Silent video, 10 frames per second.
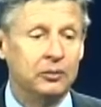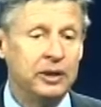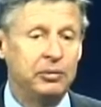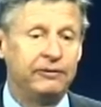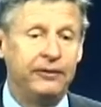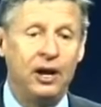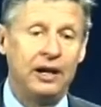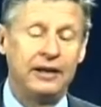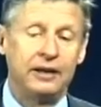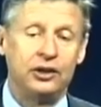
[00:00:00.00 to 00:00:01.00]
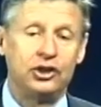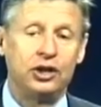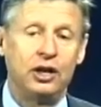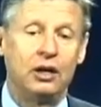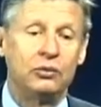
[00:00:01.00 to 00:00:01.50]
People fall out of their
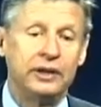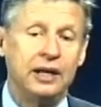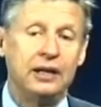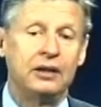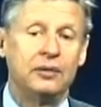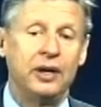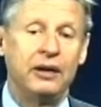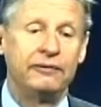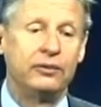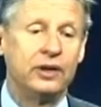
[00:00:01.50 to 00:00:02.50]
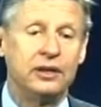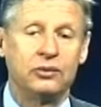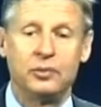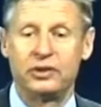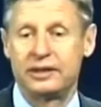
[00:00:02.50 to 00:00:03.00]
chair when they hear about a
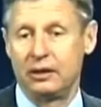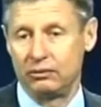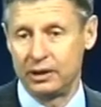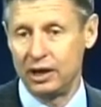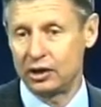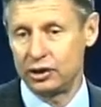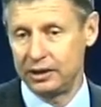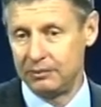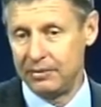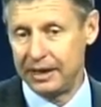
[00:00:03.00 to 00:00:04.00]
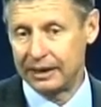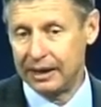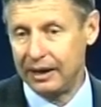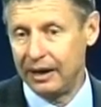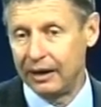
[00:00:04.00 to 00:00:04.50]
43% reduction in
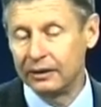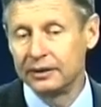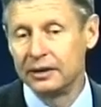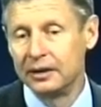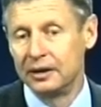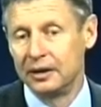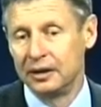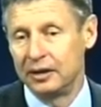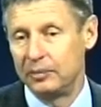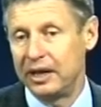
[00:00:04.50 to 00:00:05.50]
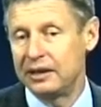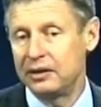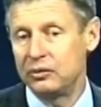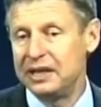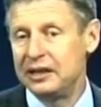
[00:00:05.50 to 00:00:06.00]
Medicare, but I
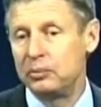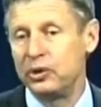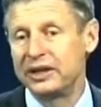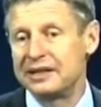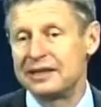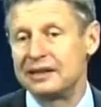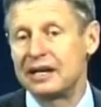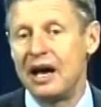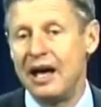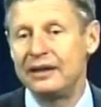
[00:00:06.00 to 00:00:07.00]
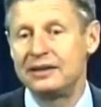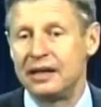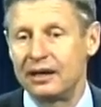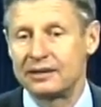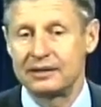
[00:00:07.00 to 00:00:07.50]
think we need to put this in
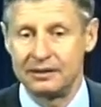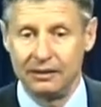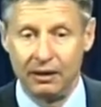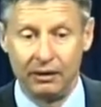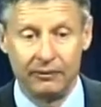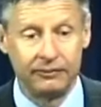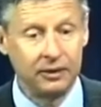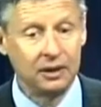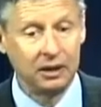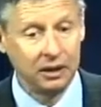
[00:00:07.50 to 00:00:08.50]
context of